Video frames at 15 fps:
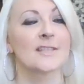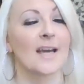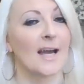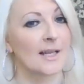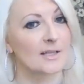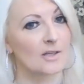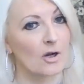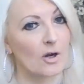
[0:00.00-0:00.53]
to
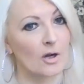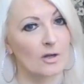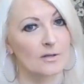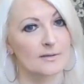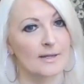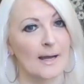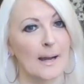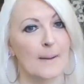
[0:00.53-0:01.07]

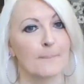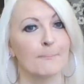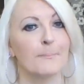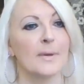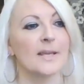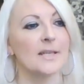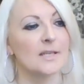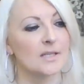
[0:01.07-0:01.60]
alcohol and
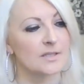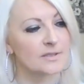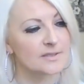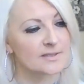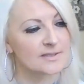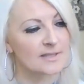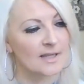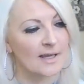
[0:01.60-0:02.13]

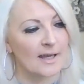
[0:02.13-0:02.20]
pills,